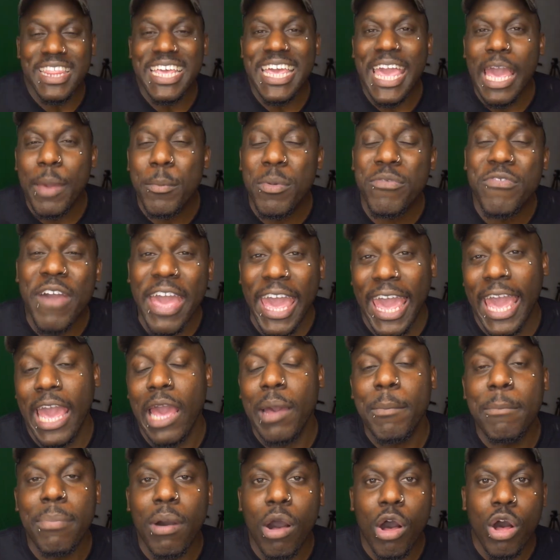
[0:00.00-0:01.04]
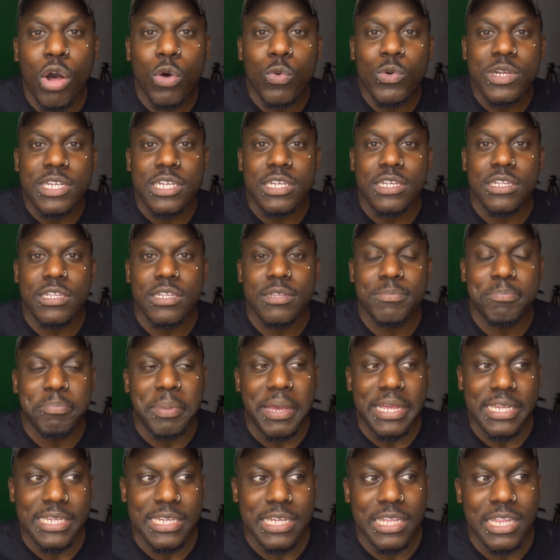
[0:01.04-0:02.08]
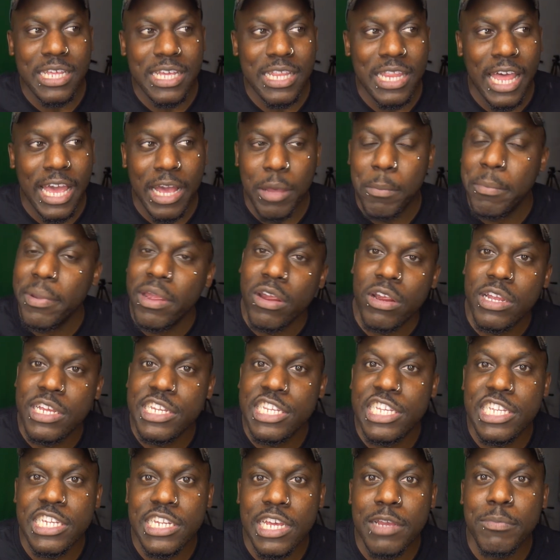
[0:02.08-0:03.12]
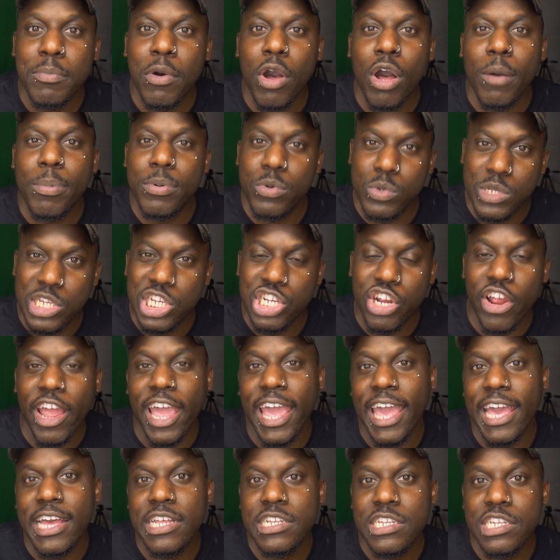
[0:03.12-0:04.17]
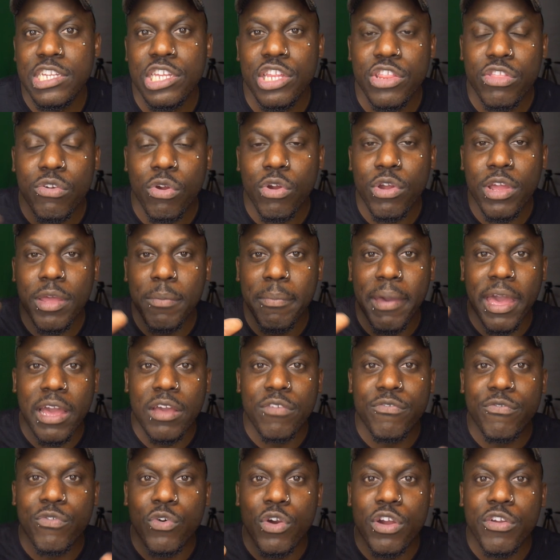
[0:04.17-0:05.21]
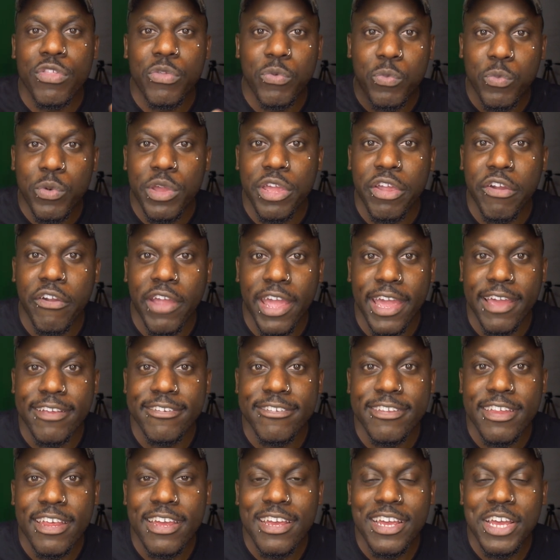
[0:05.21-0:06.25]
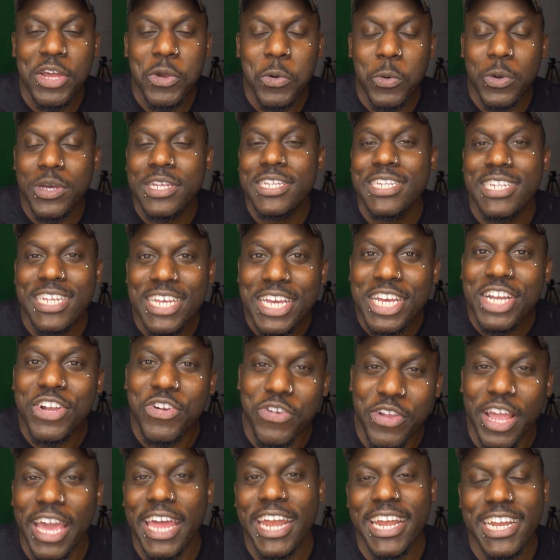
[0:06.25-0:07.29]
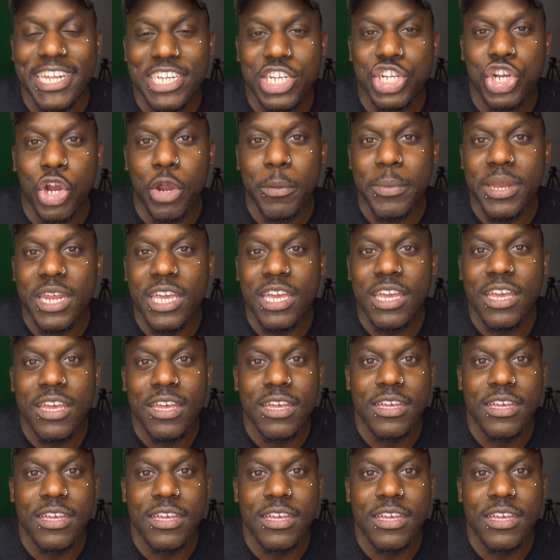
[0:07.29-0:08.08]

The game of handball, which is basically like American stickball, but with your hands, throwing it back and forth with your hands, was created in Germany.